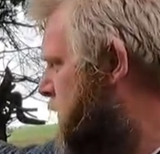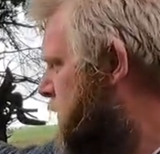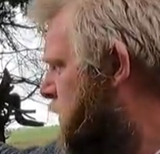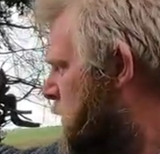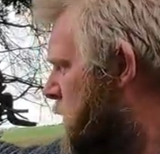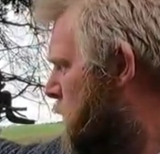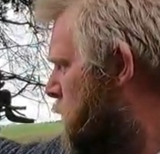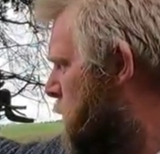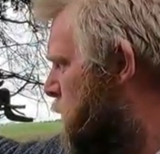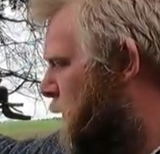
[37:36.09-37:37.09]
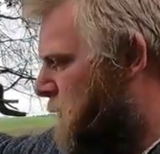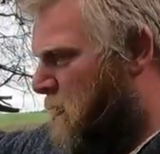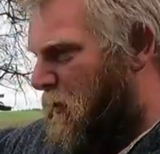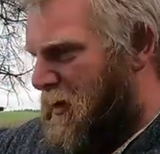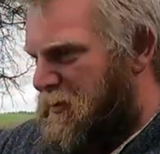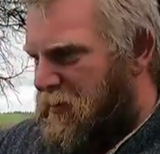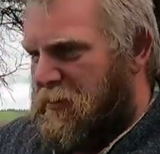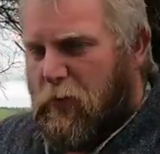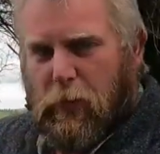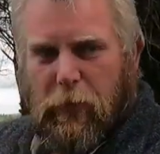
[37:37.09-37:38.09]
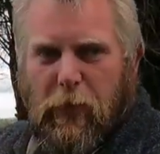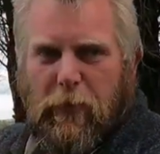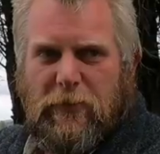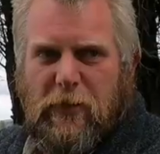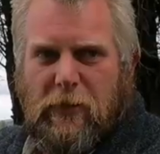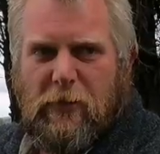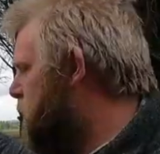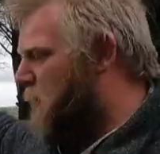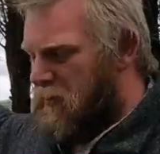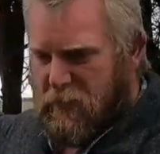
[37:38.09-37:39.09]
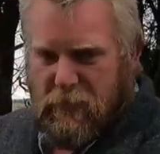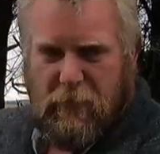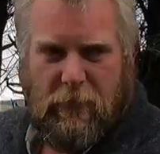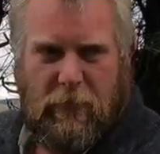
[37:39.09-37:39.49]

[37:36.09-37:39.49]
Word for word: yeah. Up, we're probably wasting two or three percent. To be fair,